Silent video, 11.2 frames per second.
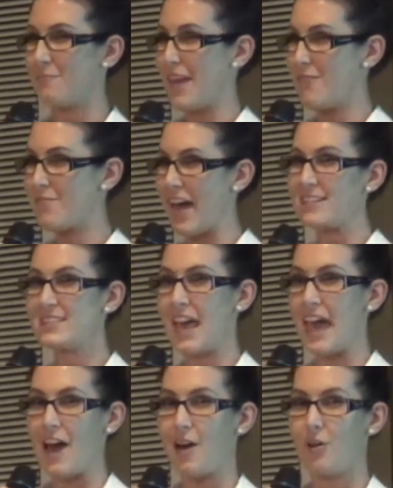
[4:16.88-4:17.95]
if that's
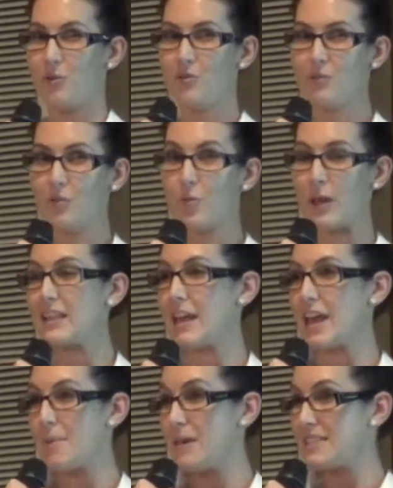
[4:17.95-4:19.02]
how quickly
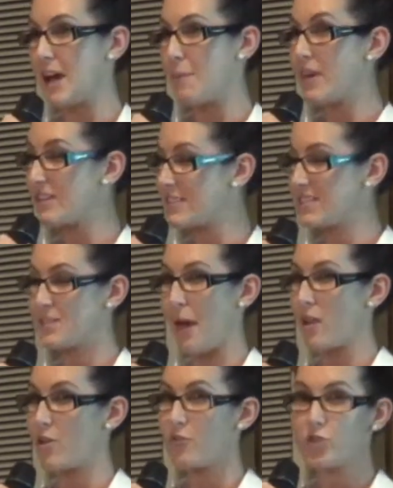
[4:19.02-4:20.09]
it can be done, because it's a
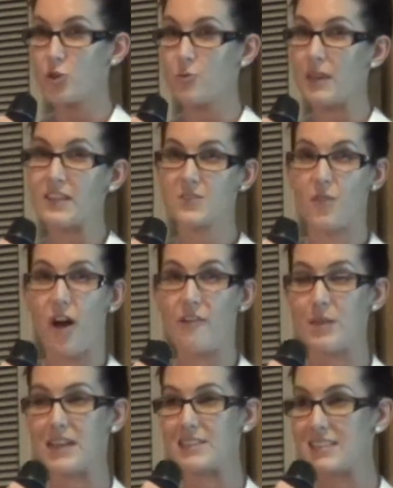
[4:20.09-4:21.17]
matter of 2 minutes, 5
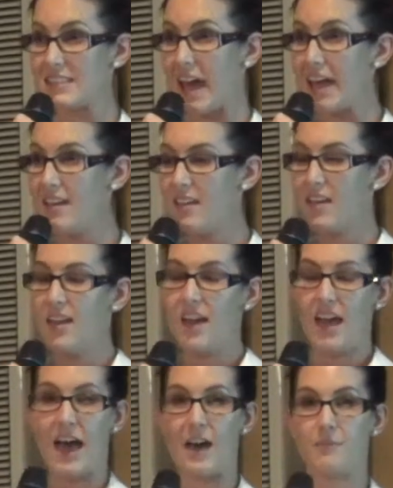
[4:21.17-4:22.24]
minutes a day,
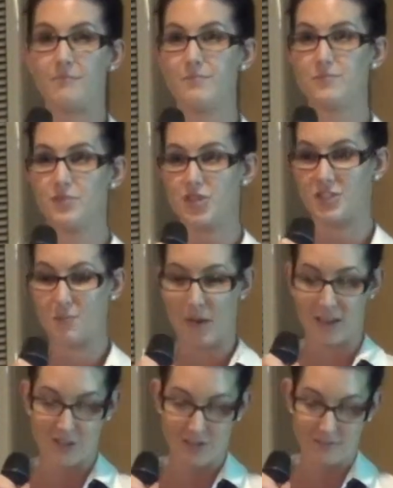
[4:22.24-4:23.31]
just
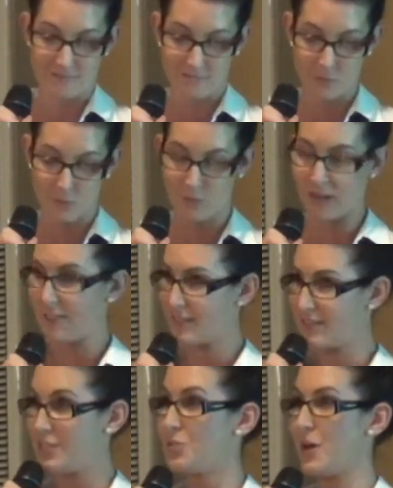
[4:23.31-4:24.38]
imagine all the other
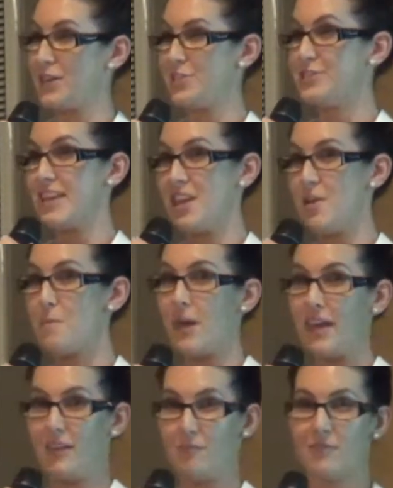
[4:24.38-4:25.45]
situations that you can
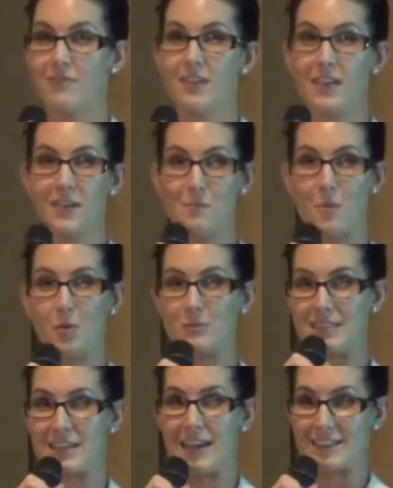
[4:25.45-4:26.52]
be in
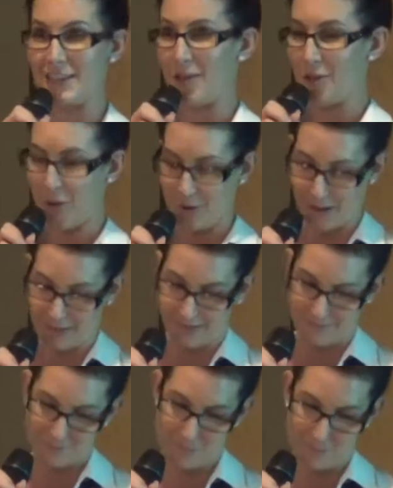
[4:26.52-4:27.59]
multitasking. I'd
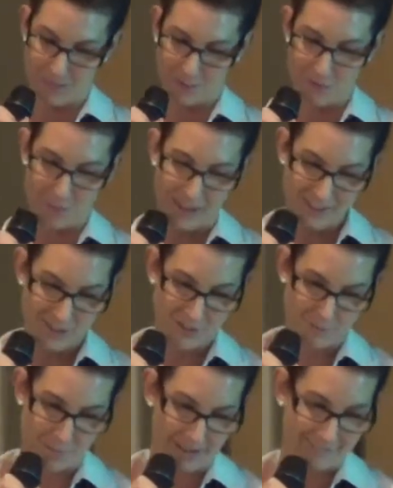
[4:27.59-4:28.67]
rather be on the beach,
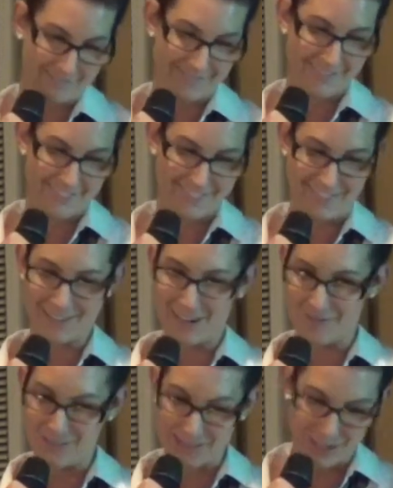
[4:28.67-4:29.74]
but
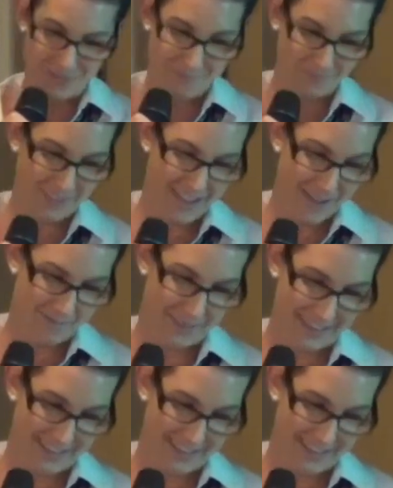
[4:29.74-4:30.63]
instead of in the gym, but